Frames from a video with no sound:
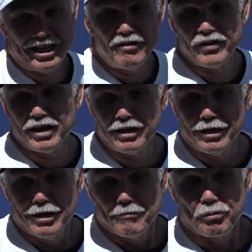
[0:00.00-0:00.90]
even
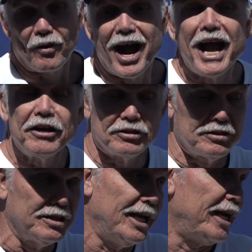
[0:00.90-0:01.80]
prior
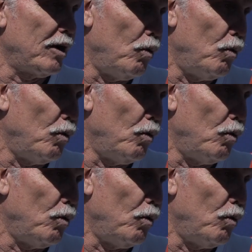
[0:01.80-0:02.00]
to that, a